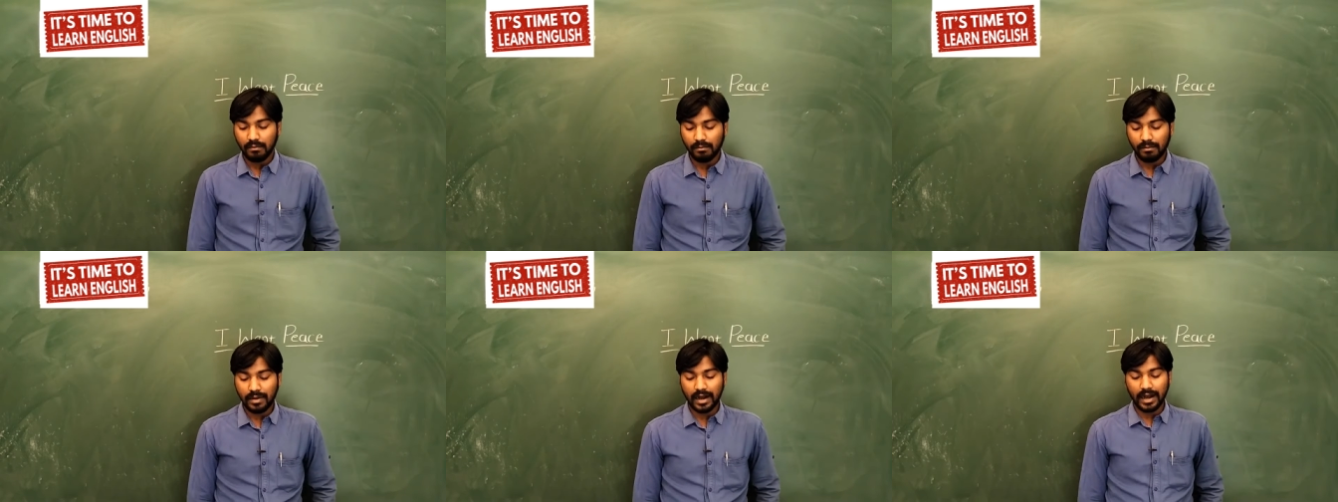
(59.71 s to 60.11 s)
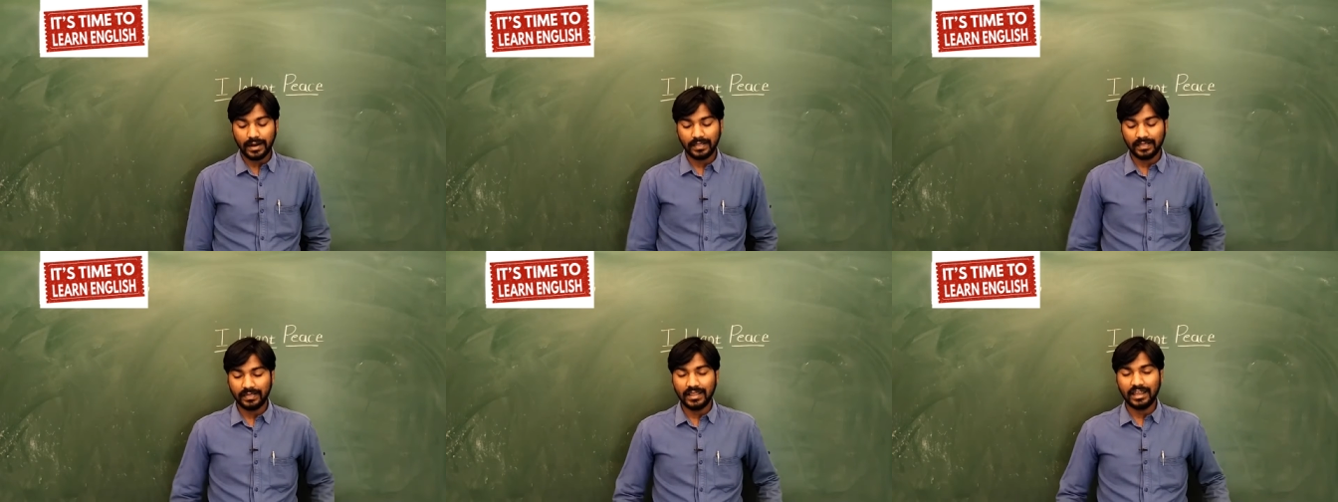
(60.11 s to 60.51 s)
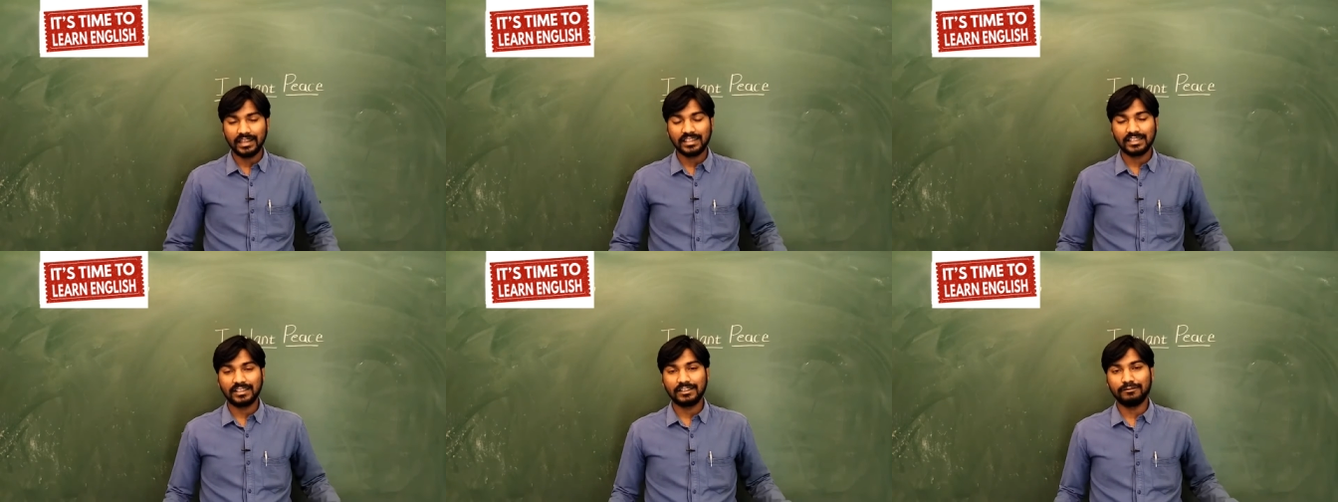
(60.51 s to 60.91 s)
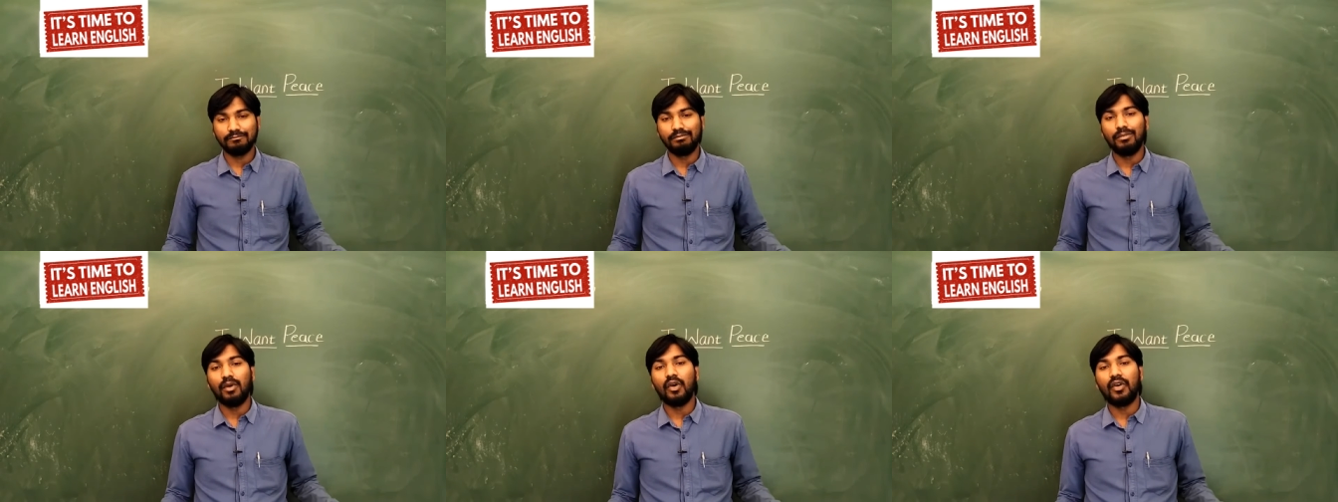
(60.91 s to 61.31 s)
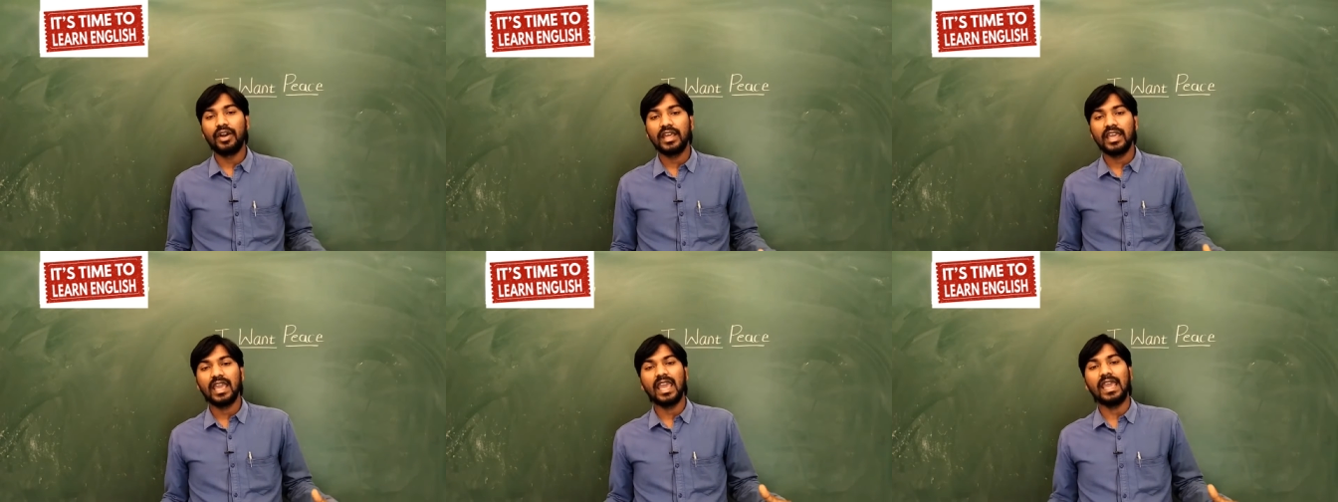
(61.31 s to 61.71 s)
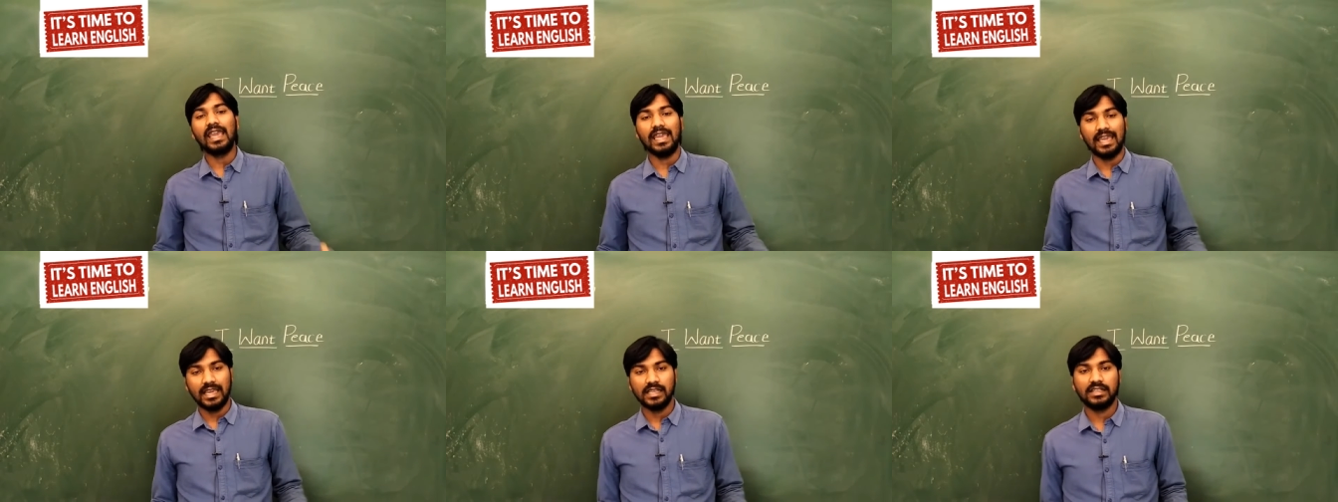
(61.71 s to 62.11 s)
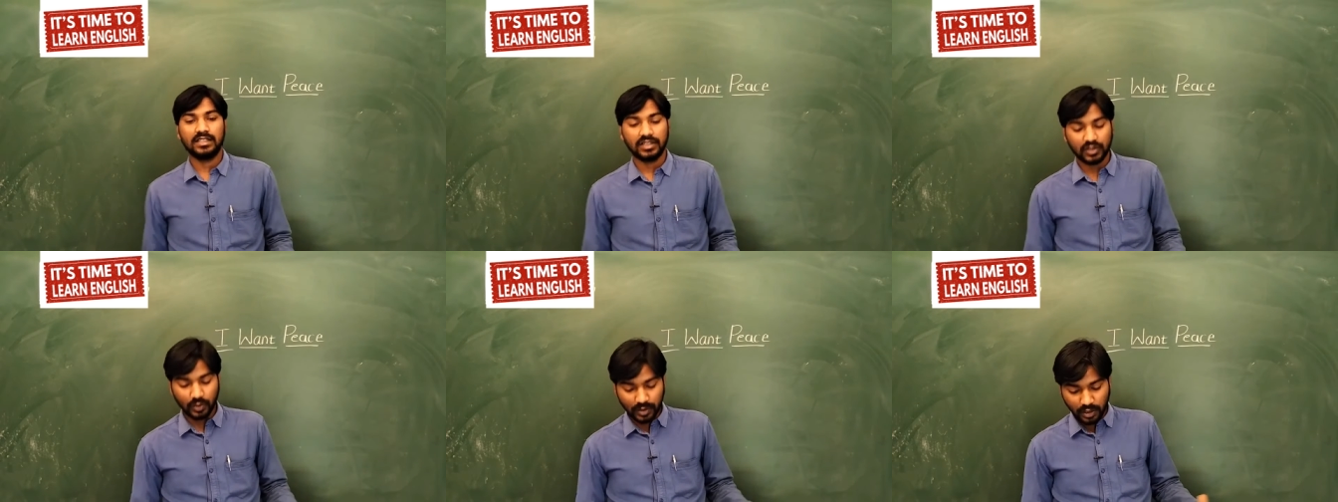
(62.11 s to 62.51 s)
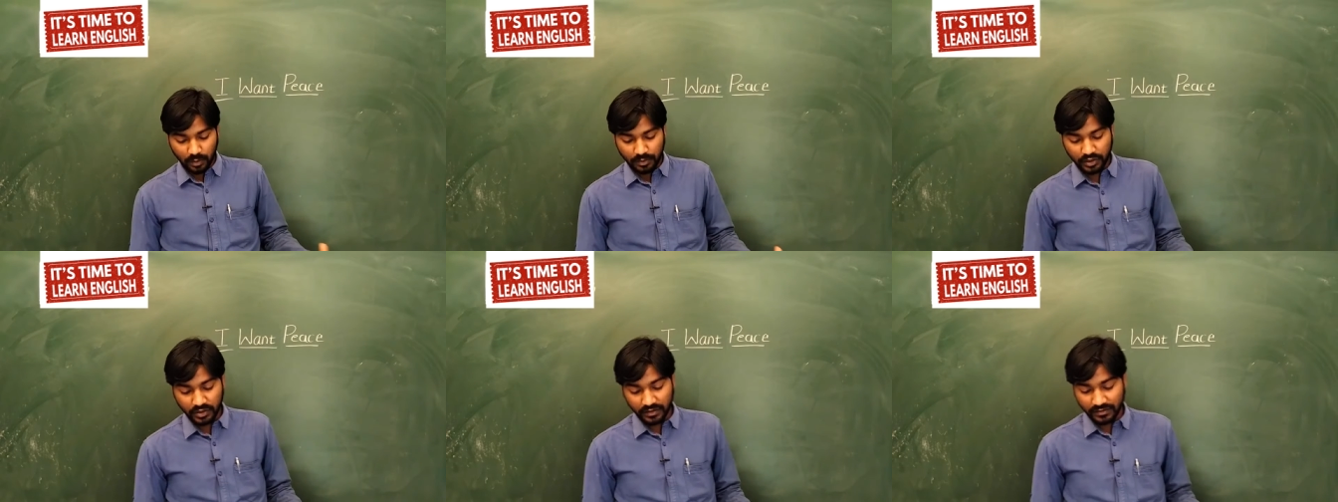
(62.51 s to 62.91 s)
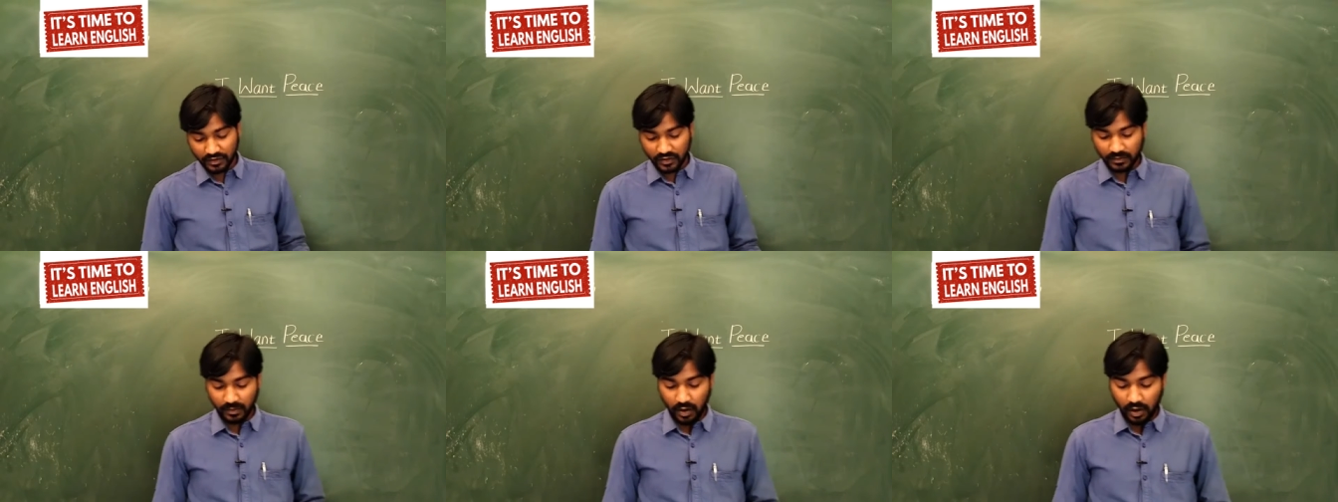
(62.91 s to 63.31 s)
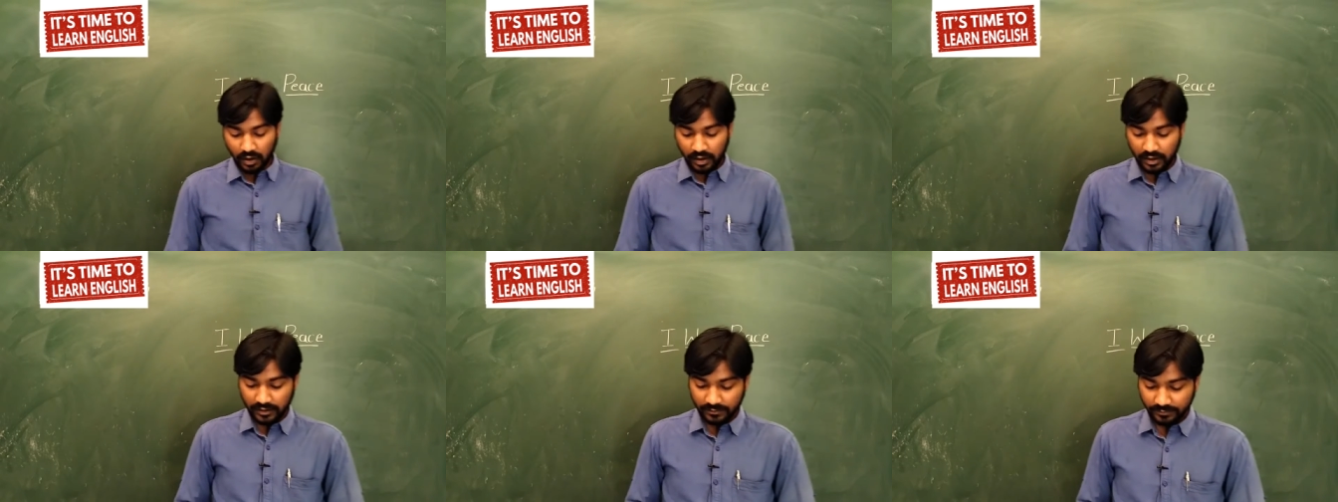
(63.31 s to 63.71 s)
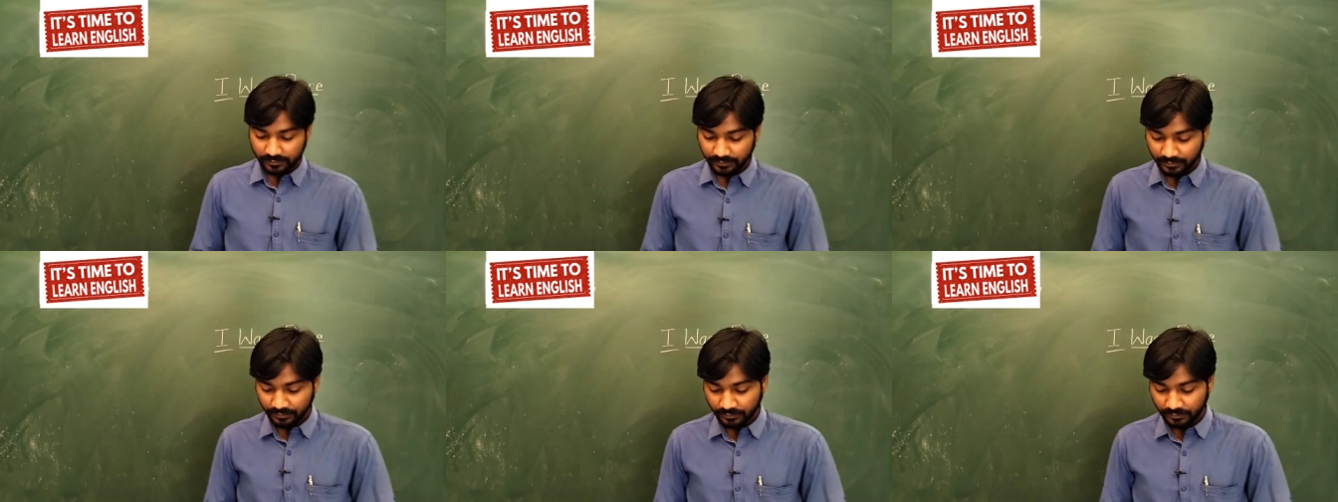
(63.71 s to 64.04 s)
but this body is. What is the opposite of small?